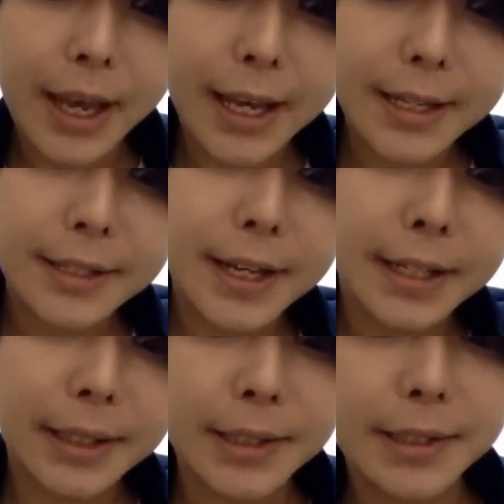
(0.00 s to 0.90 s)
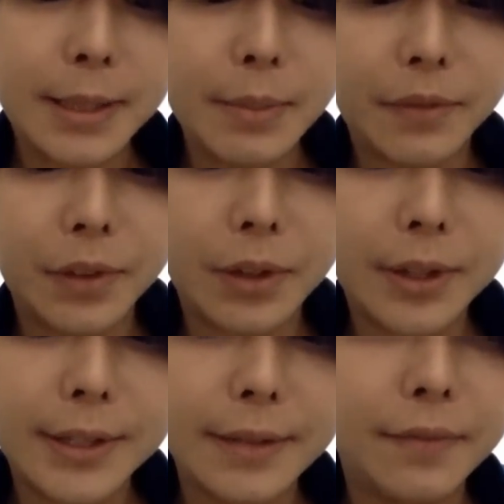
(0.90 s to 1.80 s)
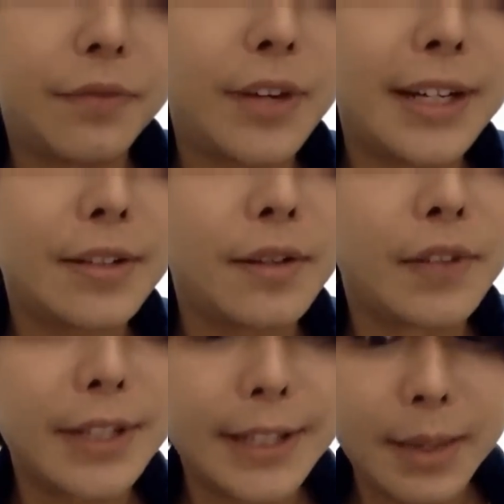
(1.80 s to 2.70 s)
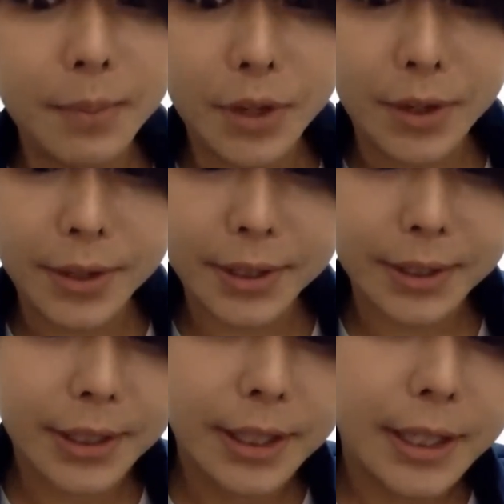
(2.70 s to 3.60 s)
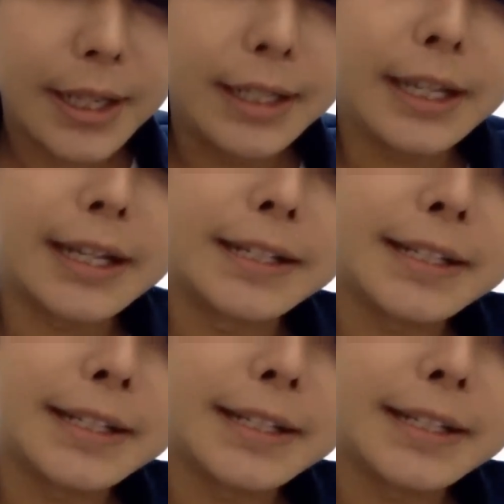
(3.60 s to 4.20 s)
and another team of lawyers in front of the same court in their